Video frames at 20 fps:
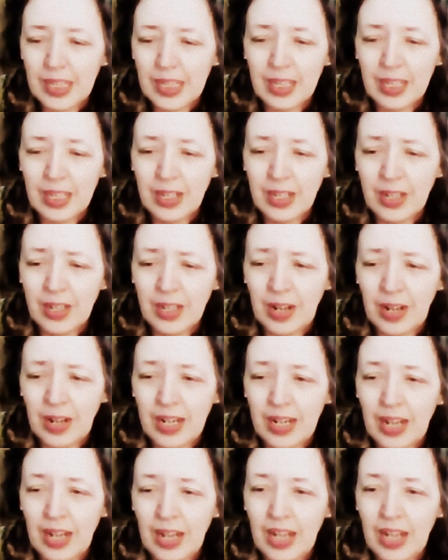you know,
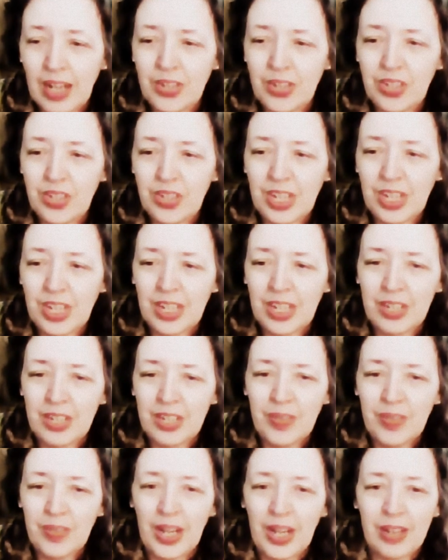I just can't
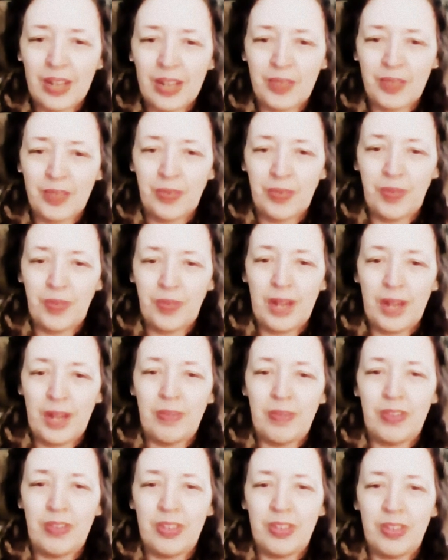leave the house for 5
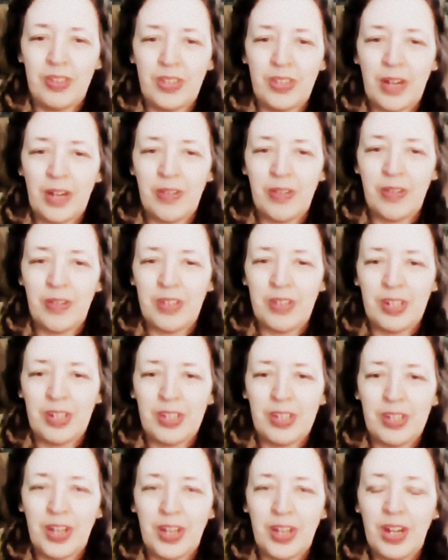or 6 hours at a
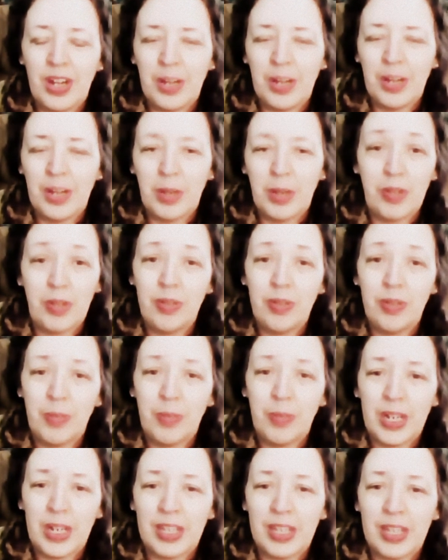time. I couldn't
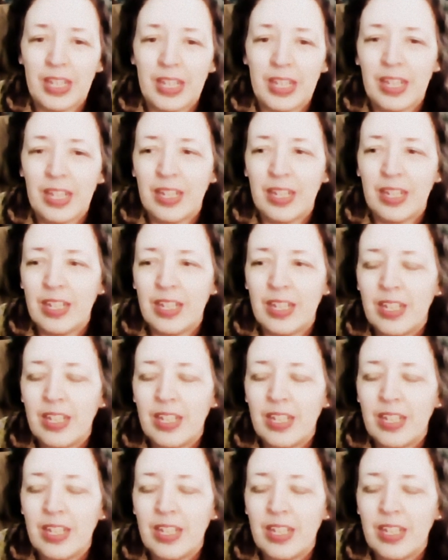back then.